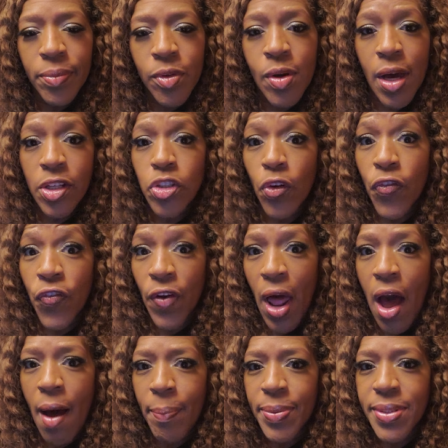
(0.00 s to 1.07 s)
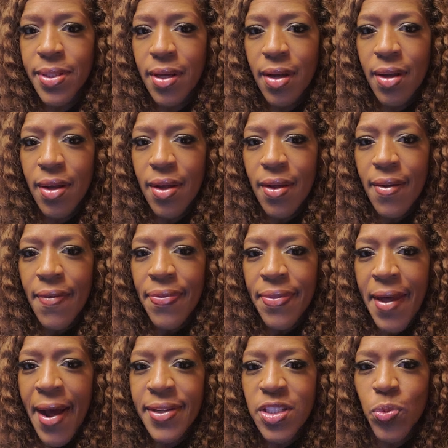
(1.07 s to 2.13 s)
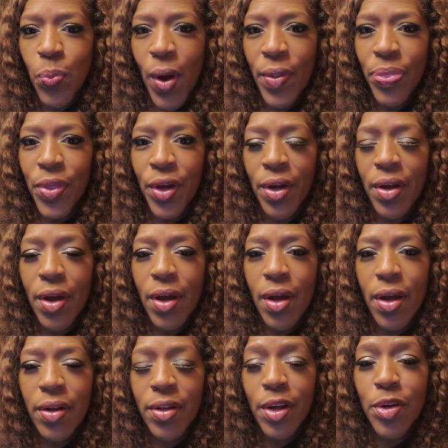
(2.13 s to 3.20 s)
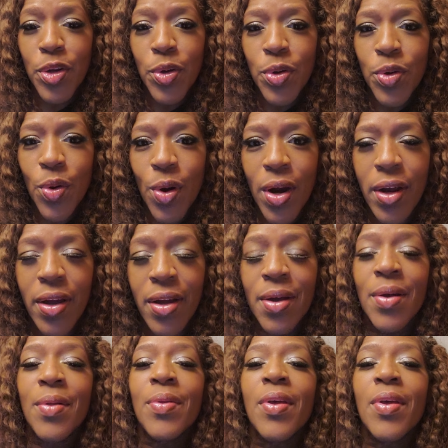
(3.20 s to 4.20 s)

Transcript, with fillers: You guys are flops. That's what the, the New York,